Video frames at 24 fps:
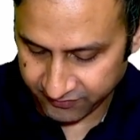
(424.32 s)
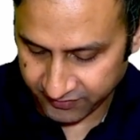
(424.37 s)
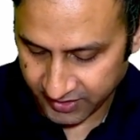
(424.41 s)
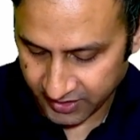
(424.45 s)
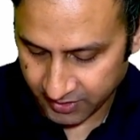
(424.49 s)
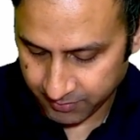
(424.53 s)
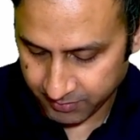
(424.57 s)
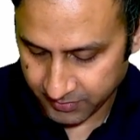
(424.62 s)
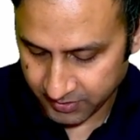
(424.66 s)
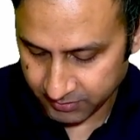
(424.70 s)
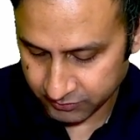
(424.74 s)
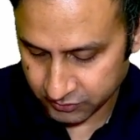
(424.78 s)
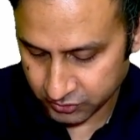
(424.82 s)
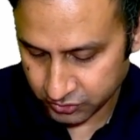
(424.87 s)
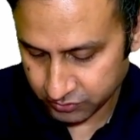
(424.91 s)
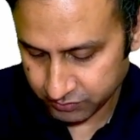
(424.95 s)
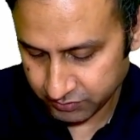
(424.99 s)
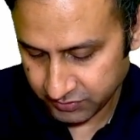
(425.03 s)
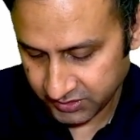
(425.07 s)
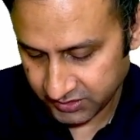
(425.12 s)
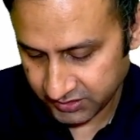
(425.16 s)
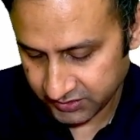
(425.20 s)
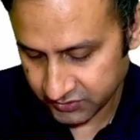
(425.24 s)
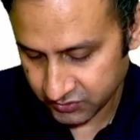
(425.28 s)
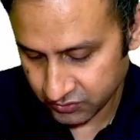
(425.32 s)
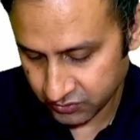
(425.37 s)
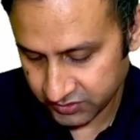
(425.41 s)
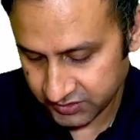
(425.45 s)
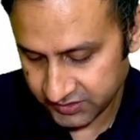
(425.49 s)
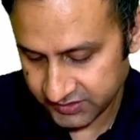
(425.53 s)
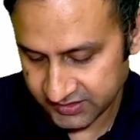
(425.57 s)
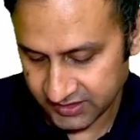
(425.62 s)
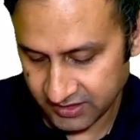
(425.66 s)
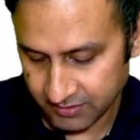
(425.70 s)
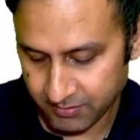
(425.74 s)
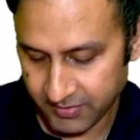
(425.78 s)
mm to me. So
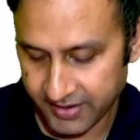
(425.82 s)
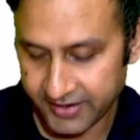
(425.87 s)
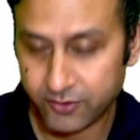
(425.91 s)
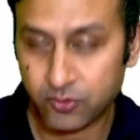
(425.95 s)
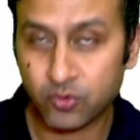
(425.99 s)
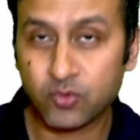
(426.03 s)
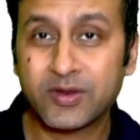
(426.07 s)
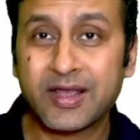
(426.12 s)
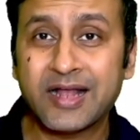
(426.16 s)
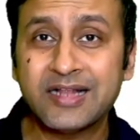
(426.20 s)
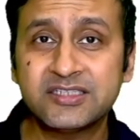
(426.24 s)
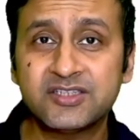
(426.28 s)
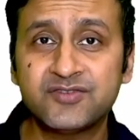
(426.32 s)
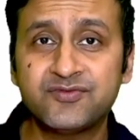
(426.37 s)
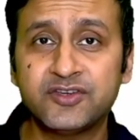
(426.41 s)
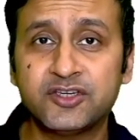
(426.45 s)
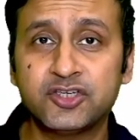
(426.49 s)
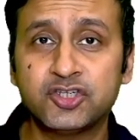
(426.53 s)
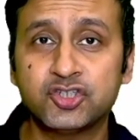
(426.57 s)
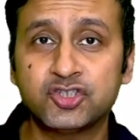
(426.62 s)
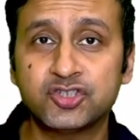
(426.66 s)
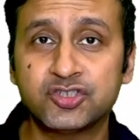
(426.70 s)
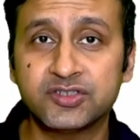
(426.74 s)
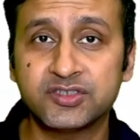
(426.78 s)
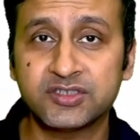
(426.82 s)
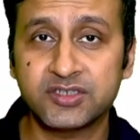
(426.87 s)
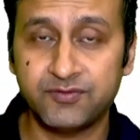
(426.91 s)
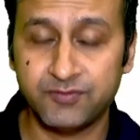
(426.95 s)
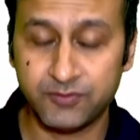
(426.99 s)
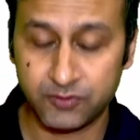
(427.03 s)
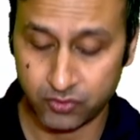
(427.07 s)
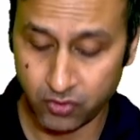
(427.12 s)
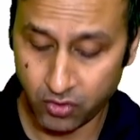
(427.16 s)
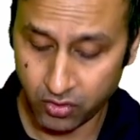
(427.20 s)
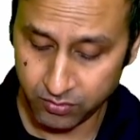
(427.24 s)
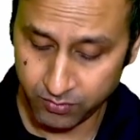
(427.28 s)
these are microcalcifications. And
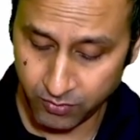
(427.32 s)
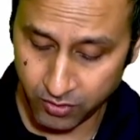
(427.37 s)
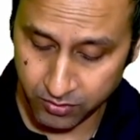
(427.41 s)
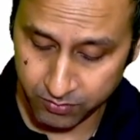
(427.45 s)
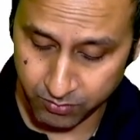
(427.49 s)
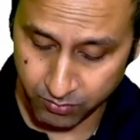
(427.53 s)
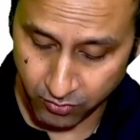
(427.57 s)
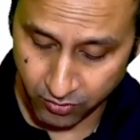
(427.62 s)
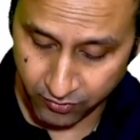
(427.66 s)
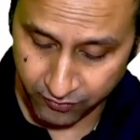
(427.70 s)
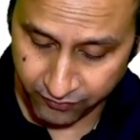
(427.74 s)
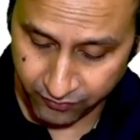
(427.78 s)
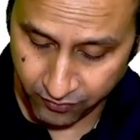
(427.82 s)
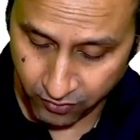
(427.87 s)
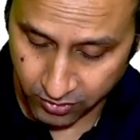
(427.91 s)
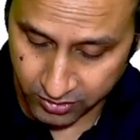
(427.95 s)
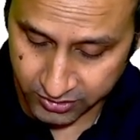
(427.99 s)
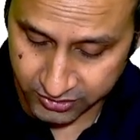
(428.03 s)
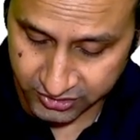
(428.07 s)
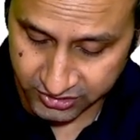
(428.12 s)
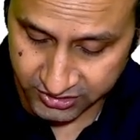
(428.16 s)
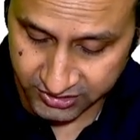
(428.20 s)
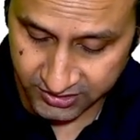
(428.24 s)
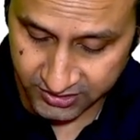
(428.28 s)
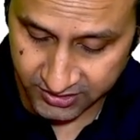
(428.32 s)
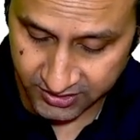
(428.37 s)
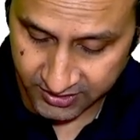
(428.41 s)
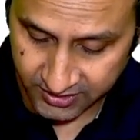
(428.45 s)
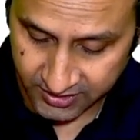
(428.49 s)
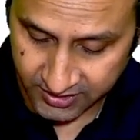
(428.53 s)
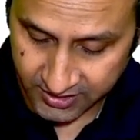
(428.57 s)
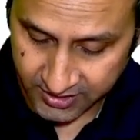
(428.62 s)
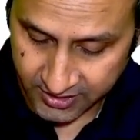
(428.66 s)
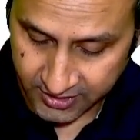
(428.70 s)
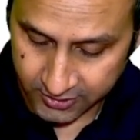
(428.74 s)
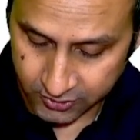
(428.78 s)
we talk about morphology.
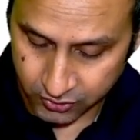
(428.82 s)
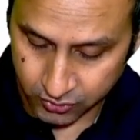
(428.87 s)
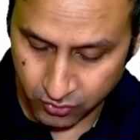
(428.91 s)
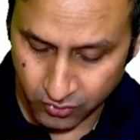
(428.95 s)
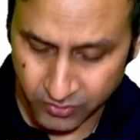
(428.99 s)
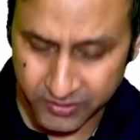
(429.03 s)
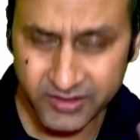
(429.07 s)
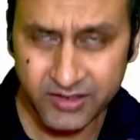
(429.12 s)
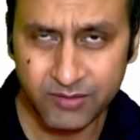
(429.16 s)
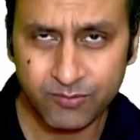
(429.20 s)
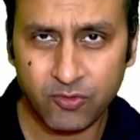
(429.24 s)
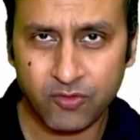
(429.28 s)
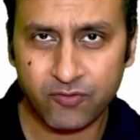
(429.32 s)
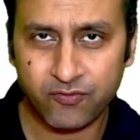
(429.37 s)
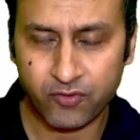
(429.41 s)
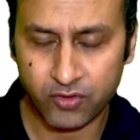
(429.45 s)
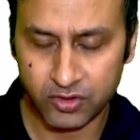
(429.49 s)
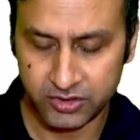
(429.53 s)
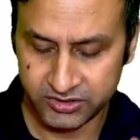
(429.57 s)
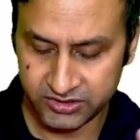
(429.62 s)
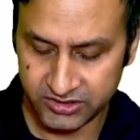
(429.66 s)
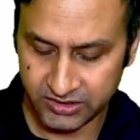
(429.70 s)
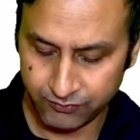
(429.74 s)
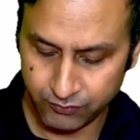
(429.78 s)
To look at the morphology, I would